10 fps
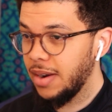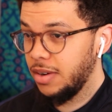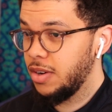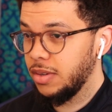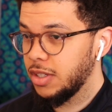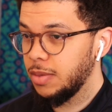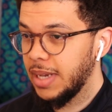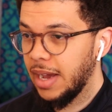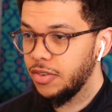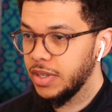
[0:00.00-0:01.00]
I don't know, it could
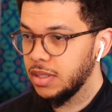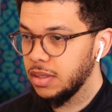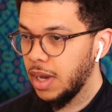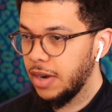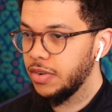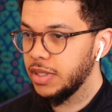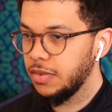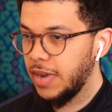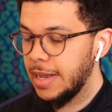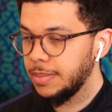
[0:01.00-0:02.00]
be hundreds
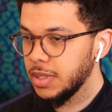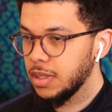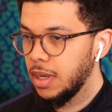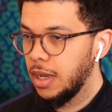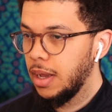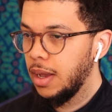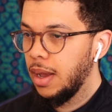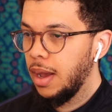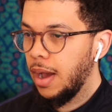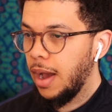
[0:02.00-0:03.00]
of aims.
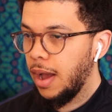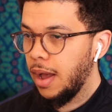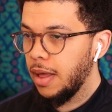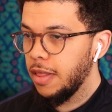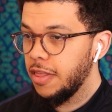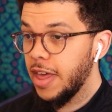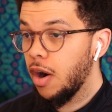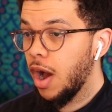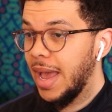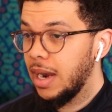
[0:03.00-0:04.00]

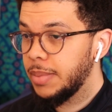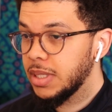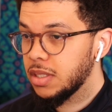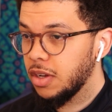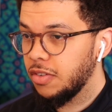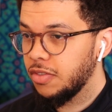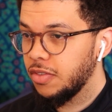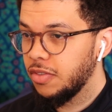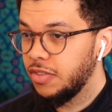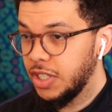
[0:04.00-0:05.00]
There are elements of
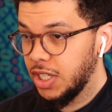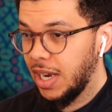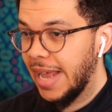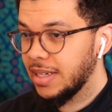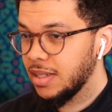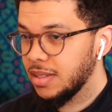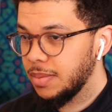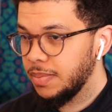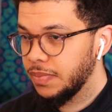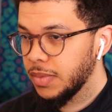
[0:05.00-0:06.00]

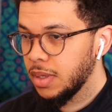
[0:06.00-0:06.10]
vigilantism.